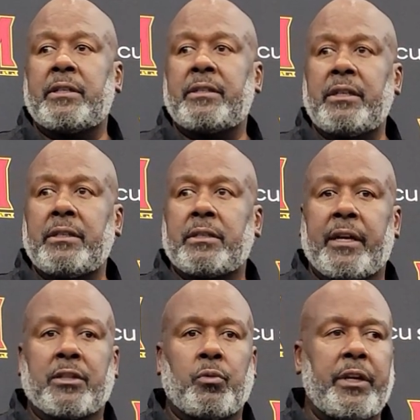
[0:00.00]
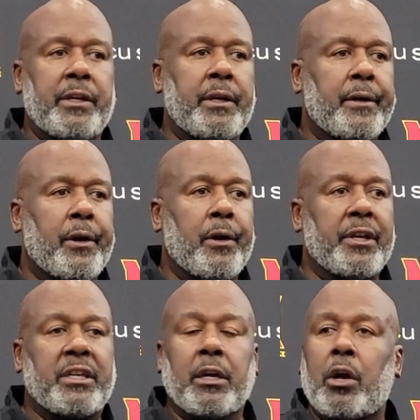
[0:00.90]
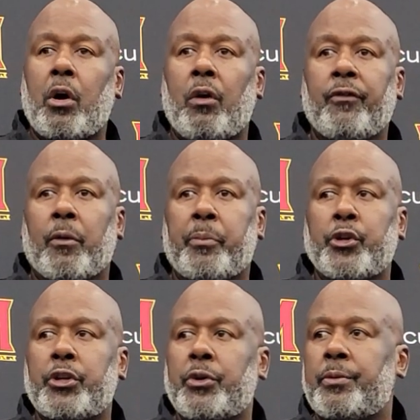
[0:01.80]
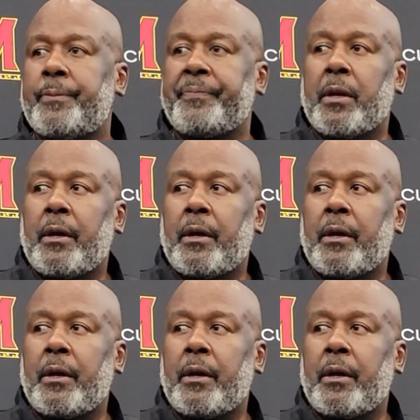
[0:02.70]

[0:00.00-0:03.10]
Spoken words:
in seats next week, early kickoff for Purdue.